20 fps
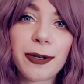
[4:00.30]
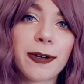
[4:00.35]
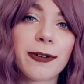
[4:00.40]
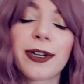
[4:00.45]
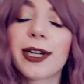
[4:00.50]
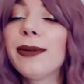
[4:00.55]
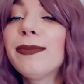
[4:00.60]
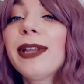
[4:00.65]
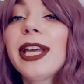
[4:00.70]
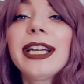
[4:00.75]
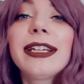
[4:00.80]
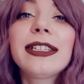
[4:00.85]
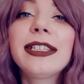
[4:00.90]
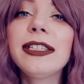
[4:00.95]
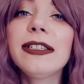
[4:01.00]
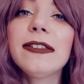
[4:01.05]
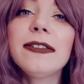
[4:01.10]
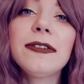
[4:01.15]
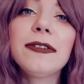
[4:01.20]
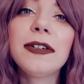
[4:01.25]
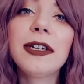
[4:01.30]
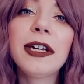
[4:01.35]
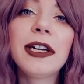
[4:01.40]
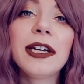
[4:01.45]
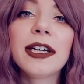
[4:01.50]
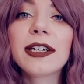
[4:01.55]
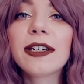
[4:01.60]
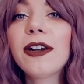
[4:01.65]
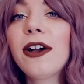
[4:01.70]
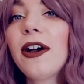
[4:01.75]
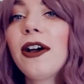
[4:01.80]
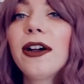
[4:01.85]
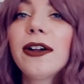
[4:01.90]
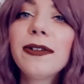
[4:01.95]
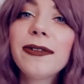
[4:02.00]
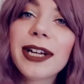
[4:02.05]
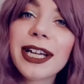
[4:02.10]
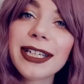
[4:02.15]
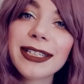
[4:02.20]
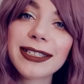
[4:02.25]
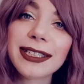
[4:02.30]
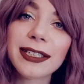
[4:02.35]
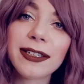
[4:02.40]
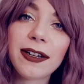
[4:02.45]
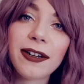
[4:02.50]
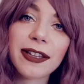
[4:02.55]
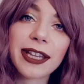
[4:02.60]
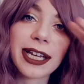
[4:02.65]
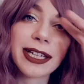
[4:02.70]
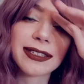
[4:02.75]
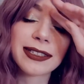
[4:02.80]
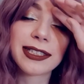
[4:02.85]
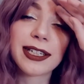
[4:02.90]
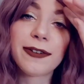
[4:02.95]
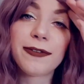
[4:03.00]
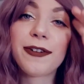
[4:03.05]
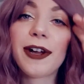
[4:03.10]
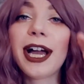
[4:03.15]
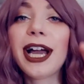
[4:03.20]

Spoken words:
program like to car race and all that stuff.